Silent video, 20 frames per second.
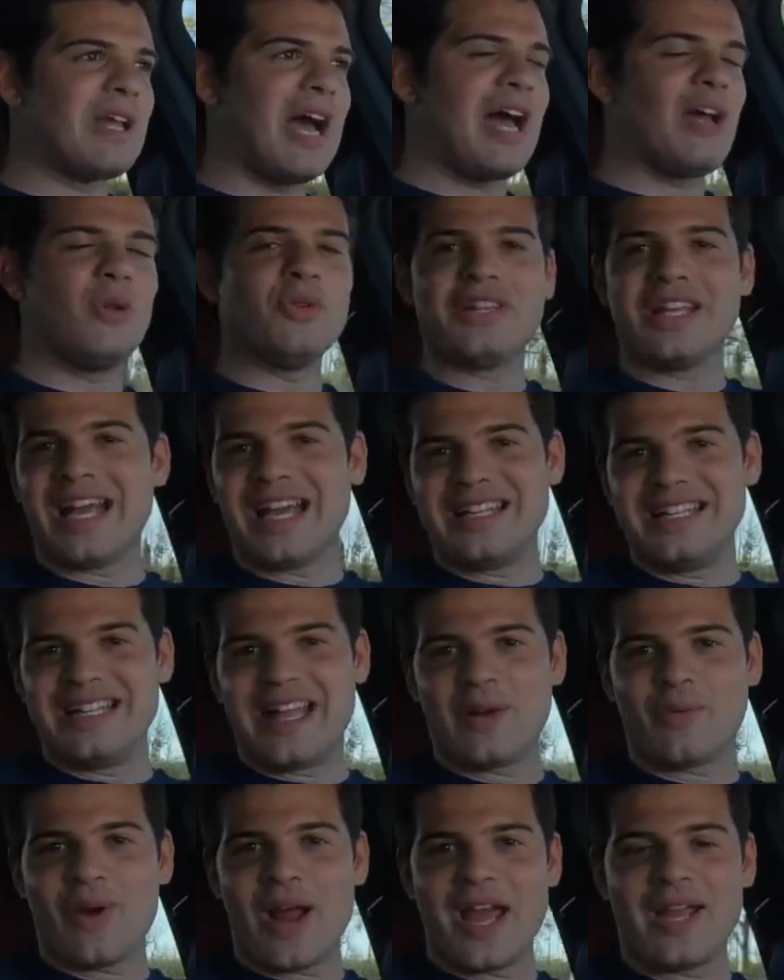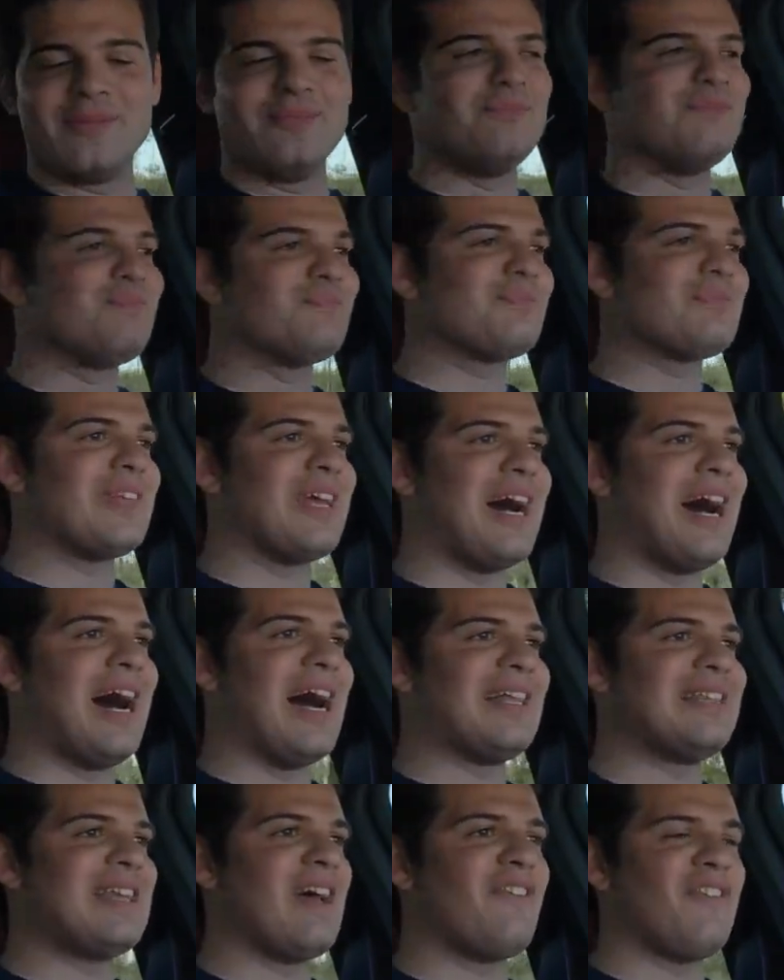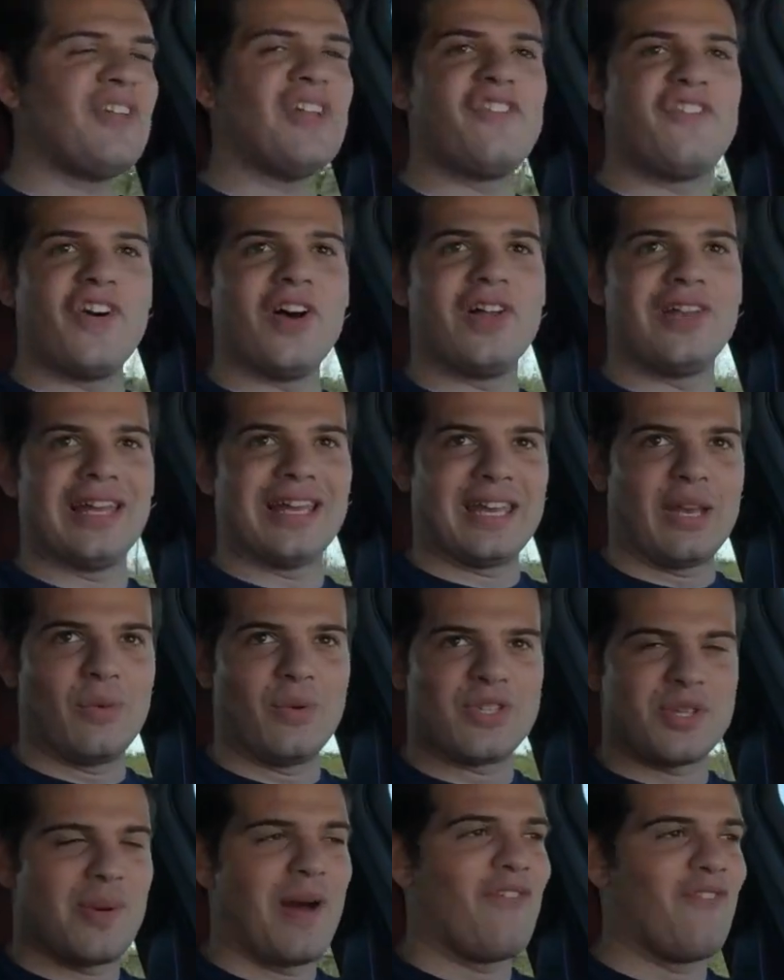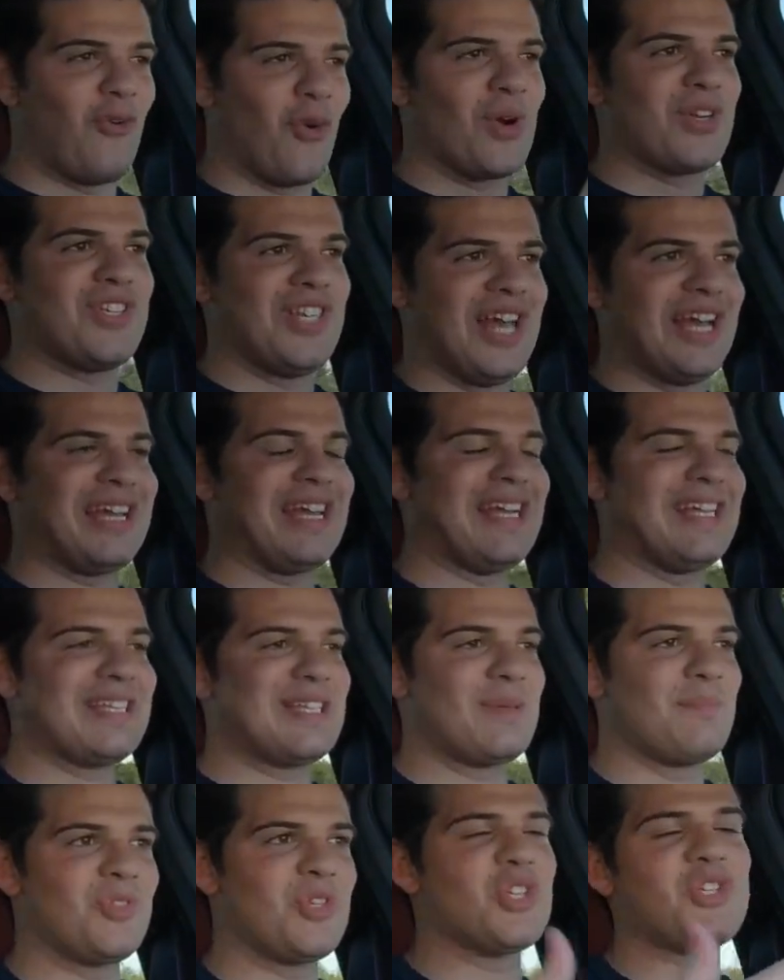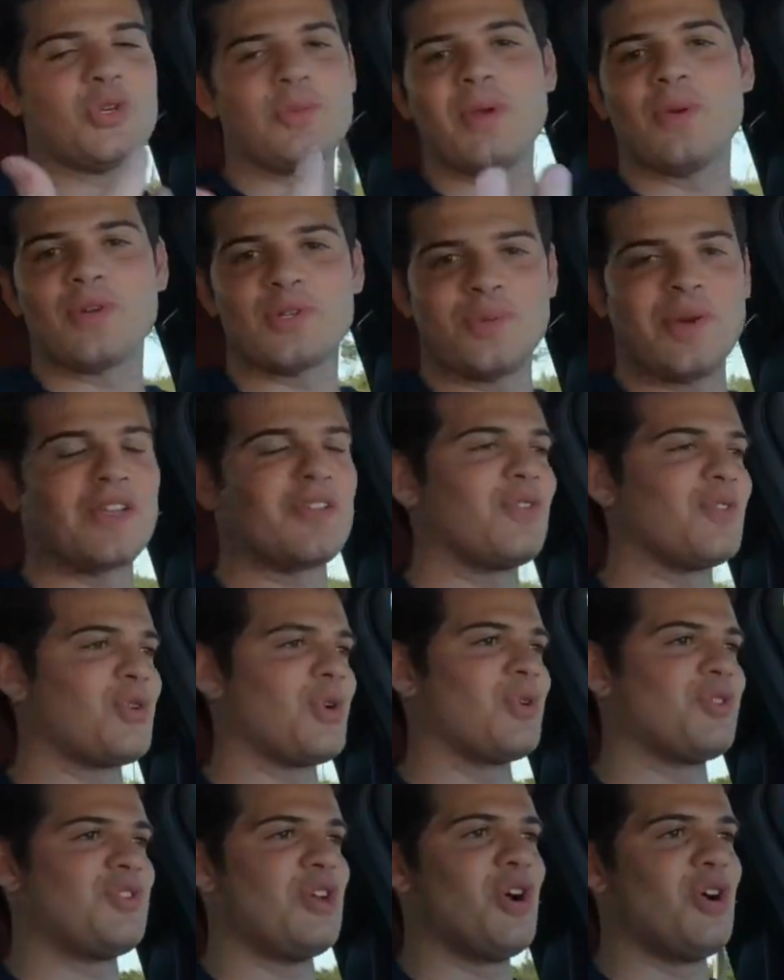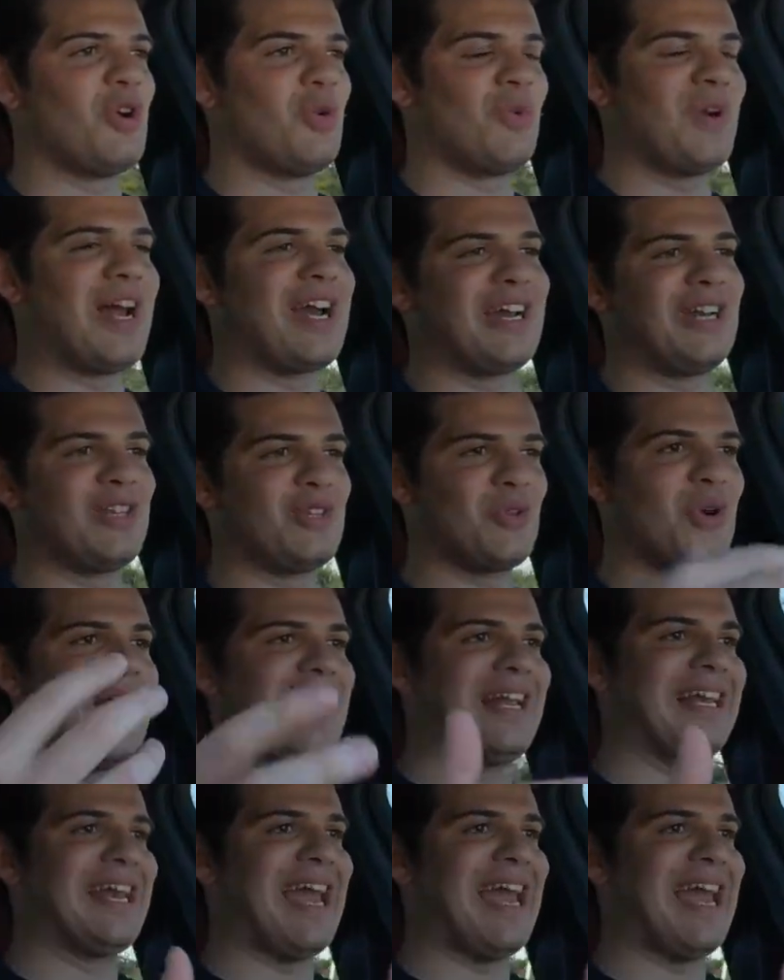I don't think I did that right. Definitely felt like it was about 4 seconds. Just to be respectful towards the owner, we're not going to try it